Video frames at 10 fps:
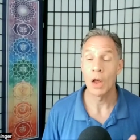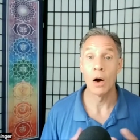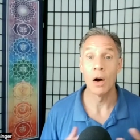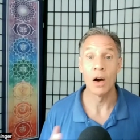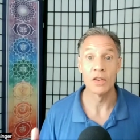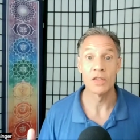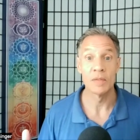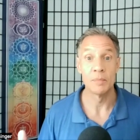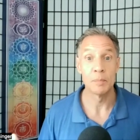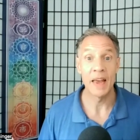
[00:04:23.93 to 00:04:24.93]
art
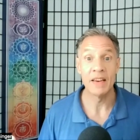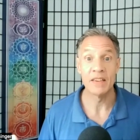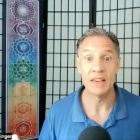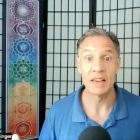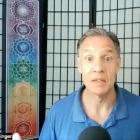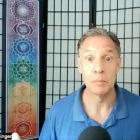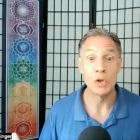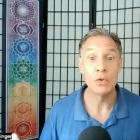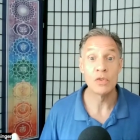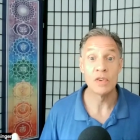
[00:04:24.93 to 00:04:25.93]
and painting and
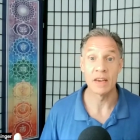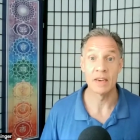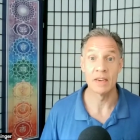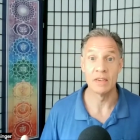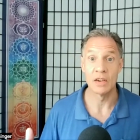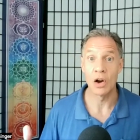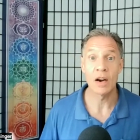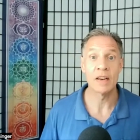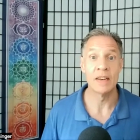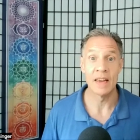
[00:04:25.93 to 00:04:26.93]
music and
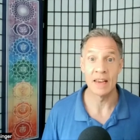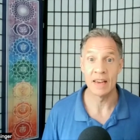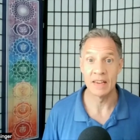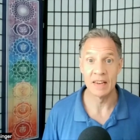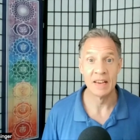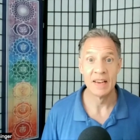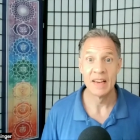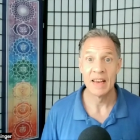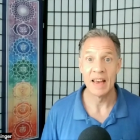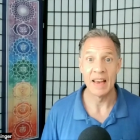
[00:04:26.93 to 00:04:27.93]
gardening
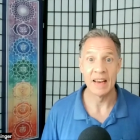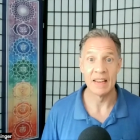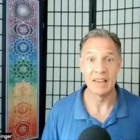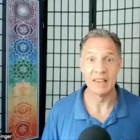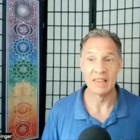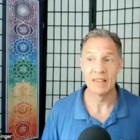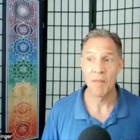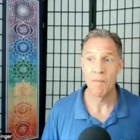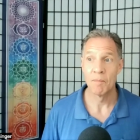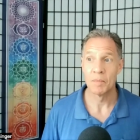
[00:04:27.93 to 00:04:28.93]
and
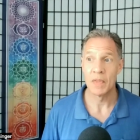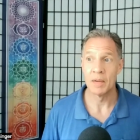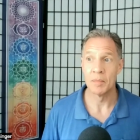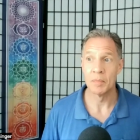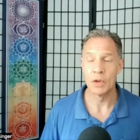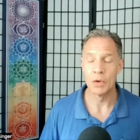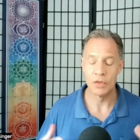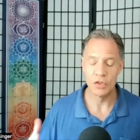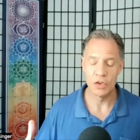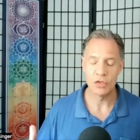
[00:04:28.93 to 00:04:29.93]

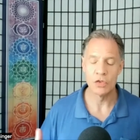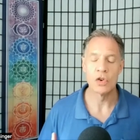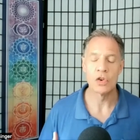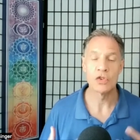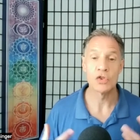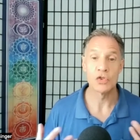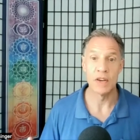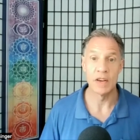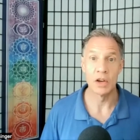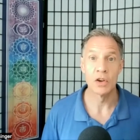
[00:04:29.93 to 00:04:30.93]
those just
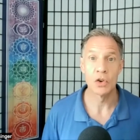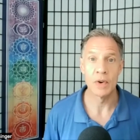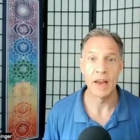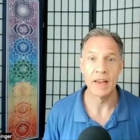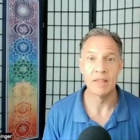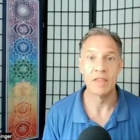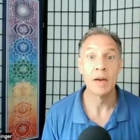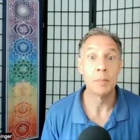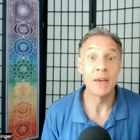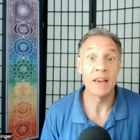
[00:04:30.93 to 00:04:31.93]
nurturing, creative,
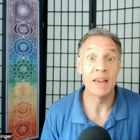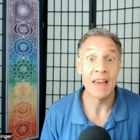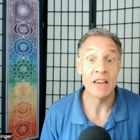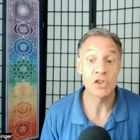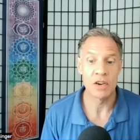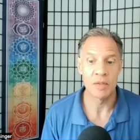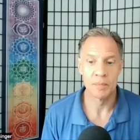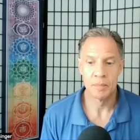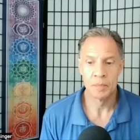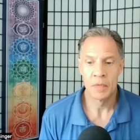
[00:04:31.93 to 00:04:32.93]
being in nature,
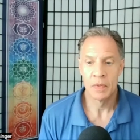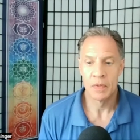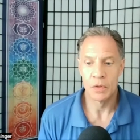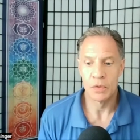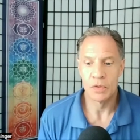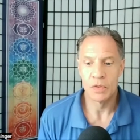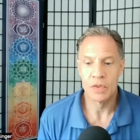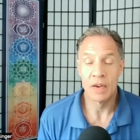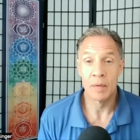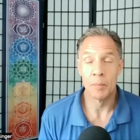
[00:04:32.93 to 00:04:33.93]
those
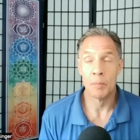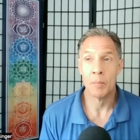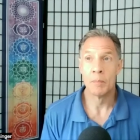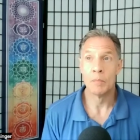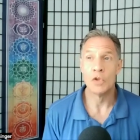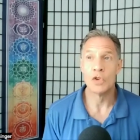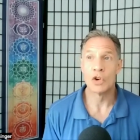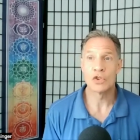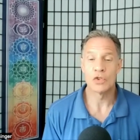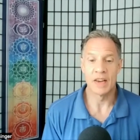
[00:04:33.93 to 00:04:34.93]

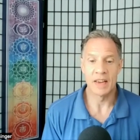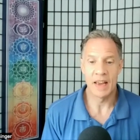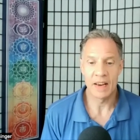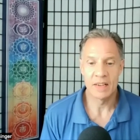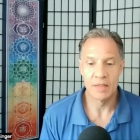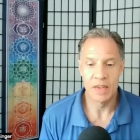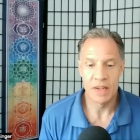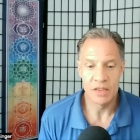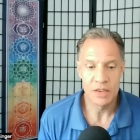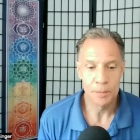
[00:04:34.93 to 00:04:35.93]
nurturing
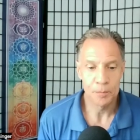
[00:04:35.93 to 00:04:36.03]
activities.